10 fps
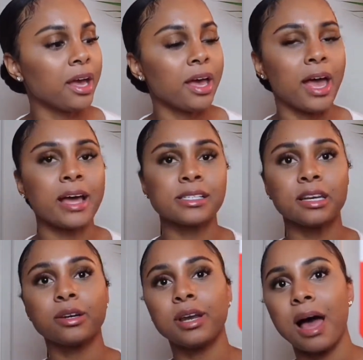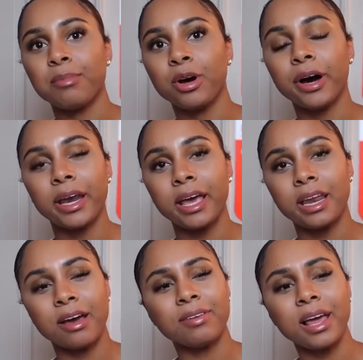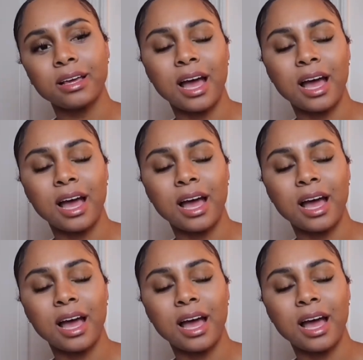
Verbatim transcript: It has a little llama on it. And I feel like,